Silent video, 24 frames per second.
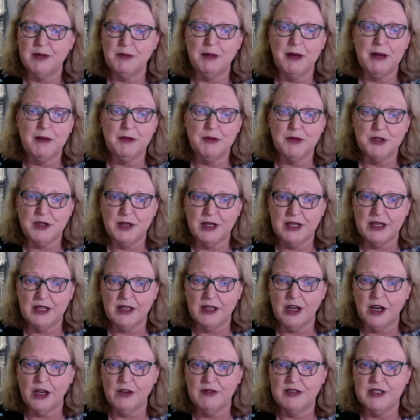people doing the
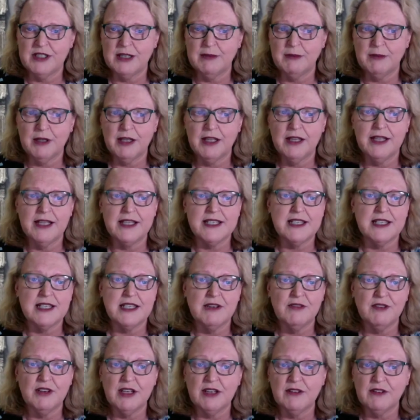COVID deep clean their
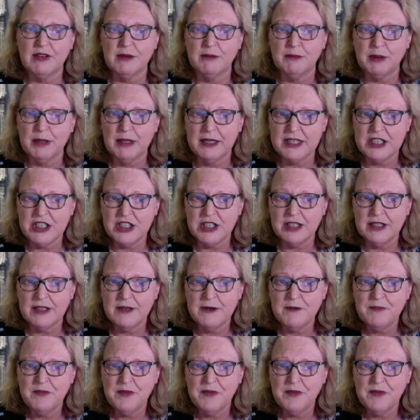certificate of completion